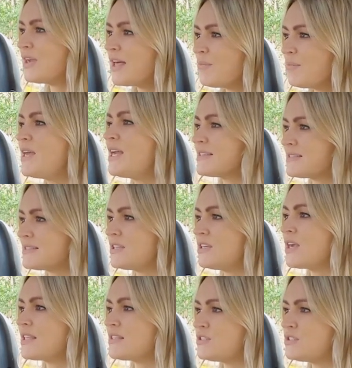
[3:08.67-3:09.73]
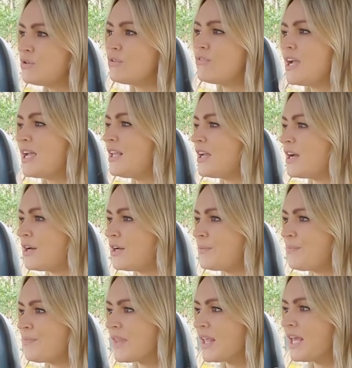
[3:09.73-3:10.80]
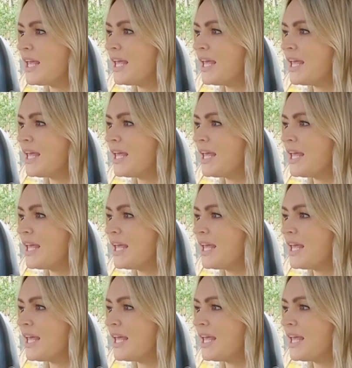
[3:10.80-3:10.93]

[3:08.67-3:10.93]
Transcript: you get a mix, so you get to do the radio,